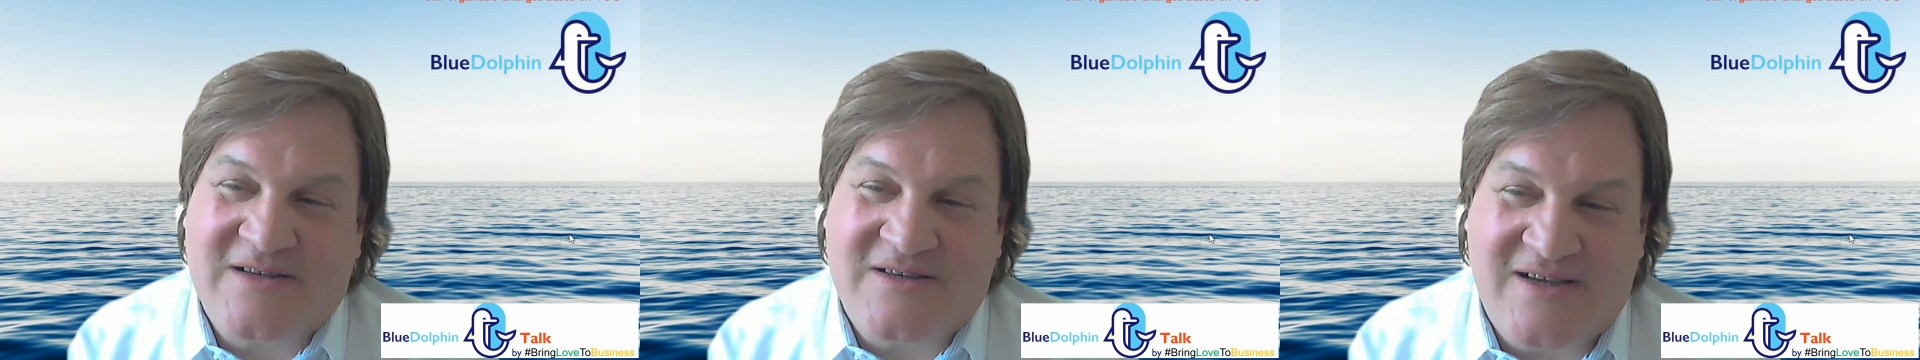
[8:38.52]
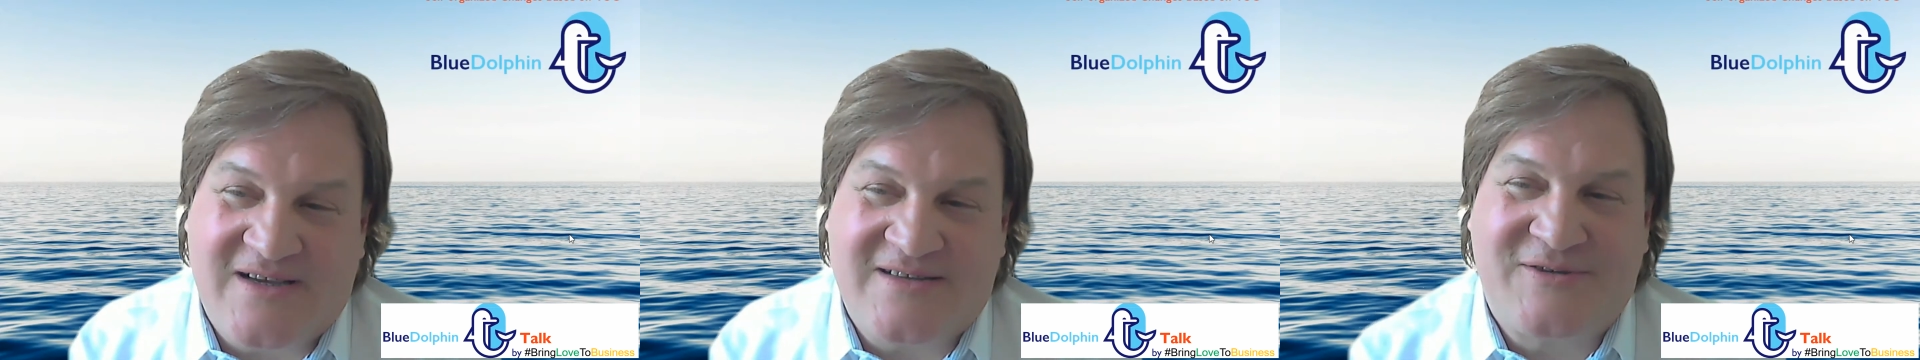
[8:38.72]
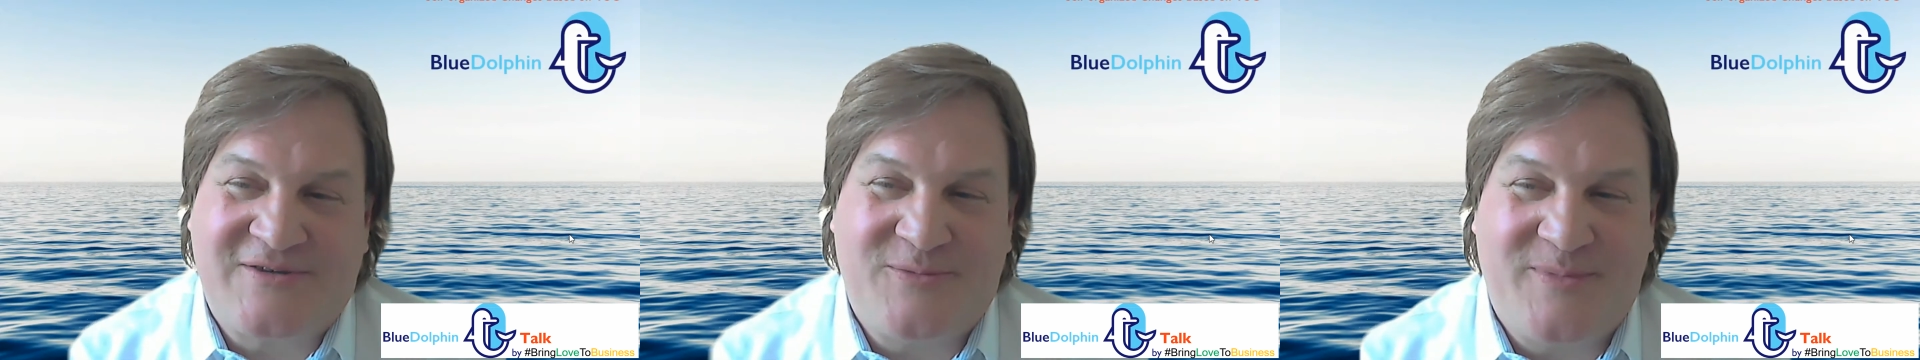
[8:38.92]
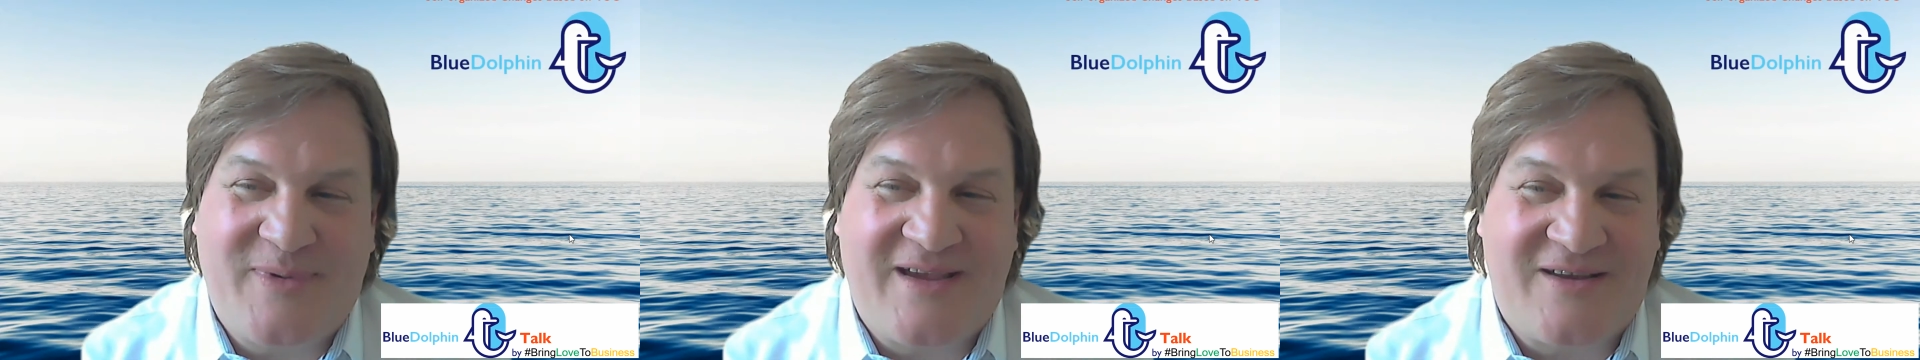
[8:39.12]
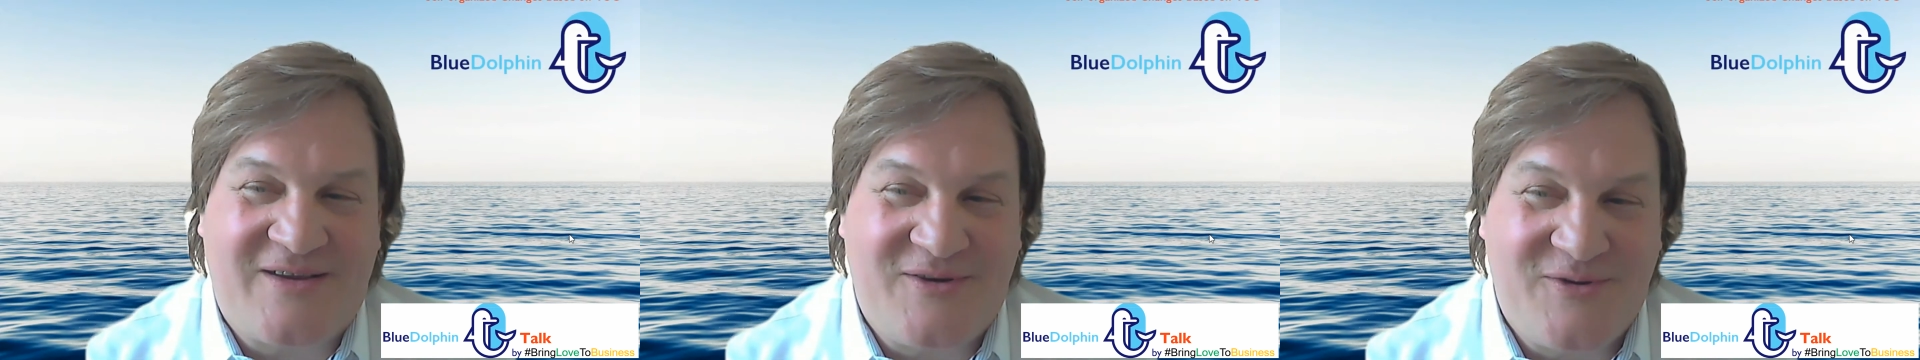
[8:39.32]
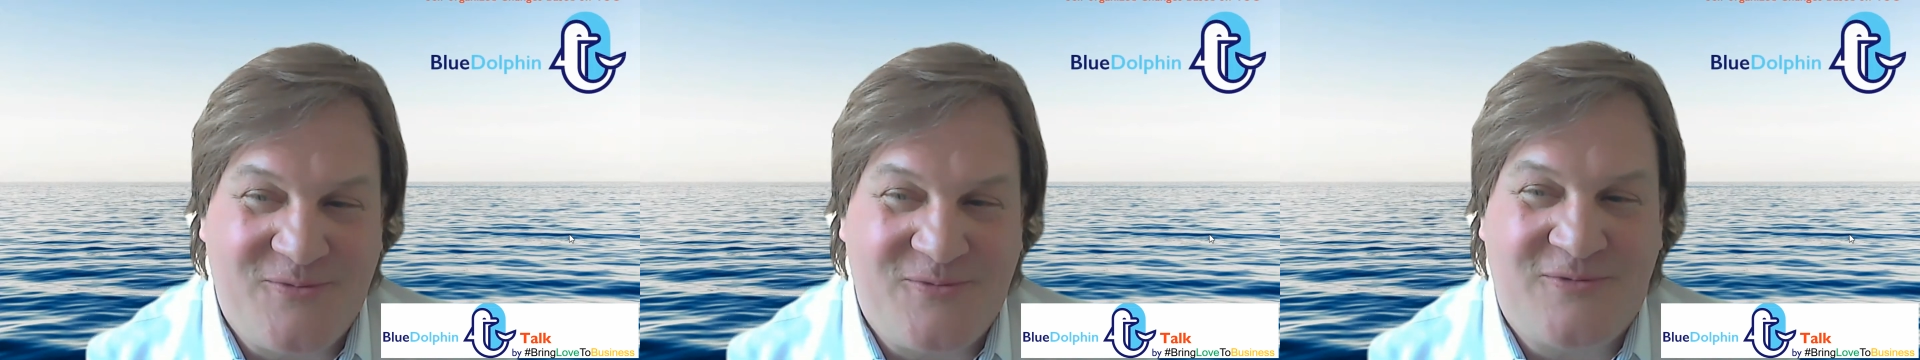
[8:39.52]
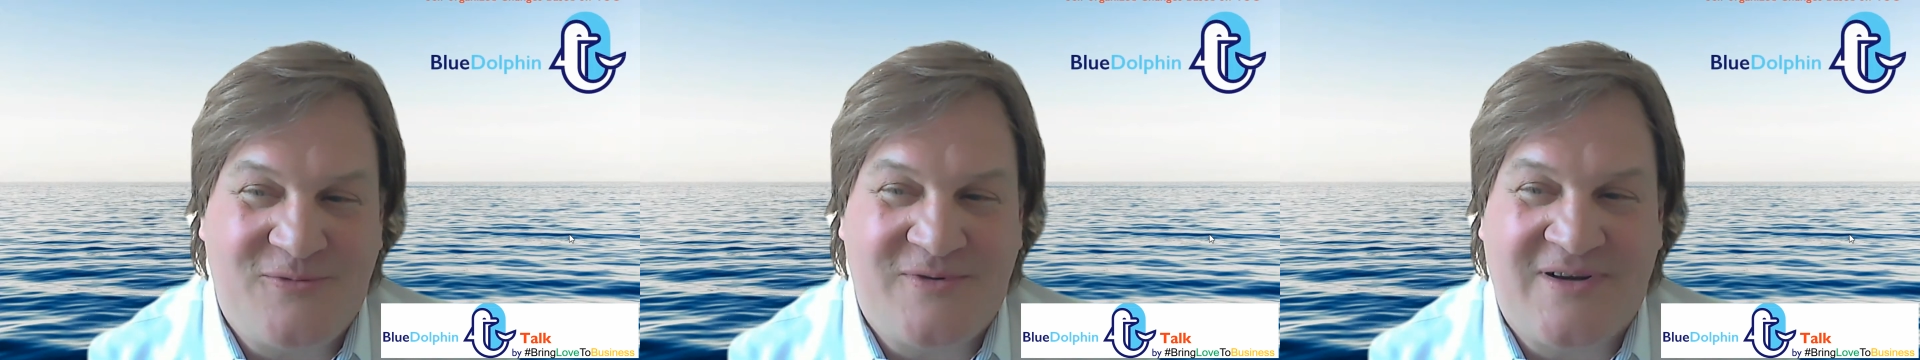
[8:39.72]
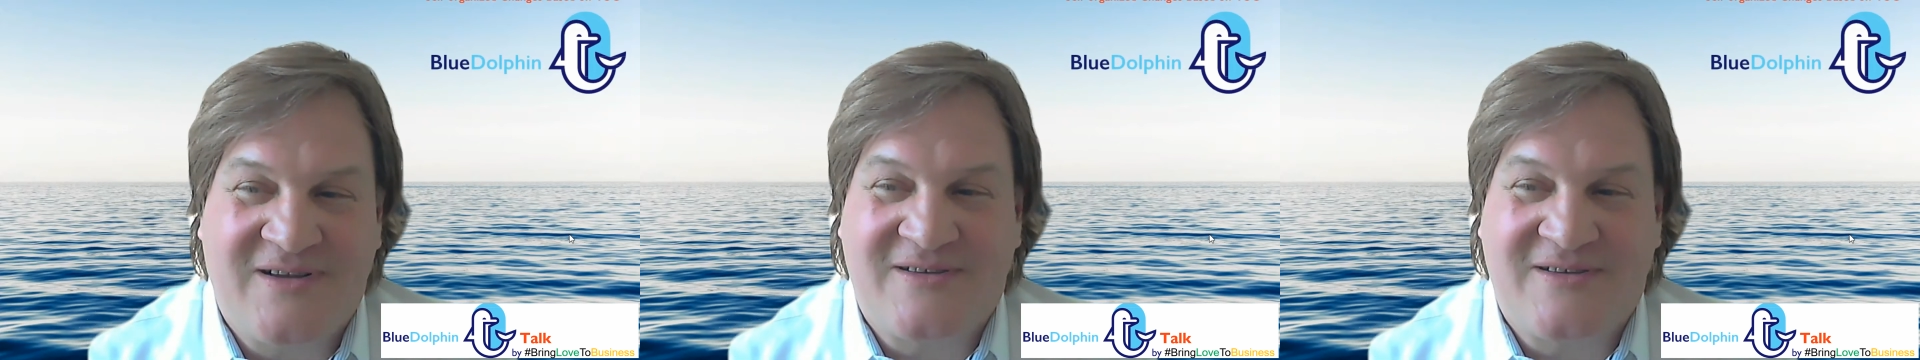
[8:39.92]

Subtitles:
just to make you